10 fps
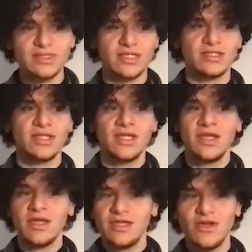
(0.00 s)
And,
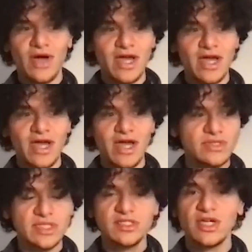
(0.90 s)
I was
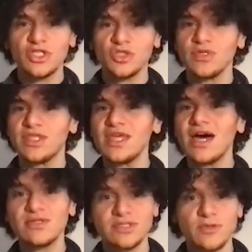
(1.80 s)
in touch with
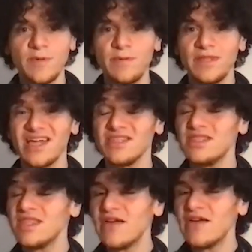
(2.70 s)
thousands of people I'd
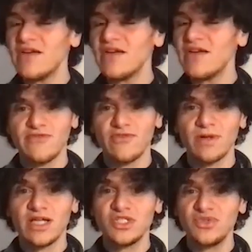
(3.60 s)
never met from
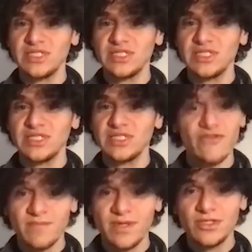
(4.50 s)
countries I've never
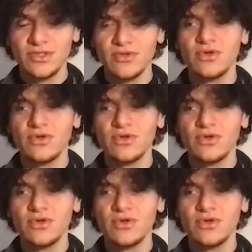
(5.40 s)
been to.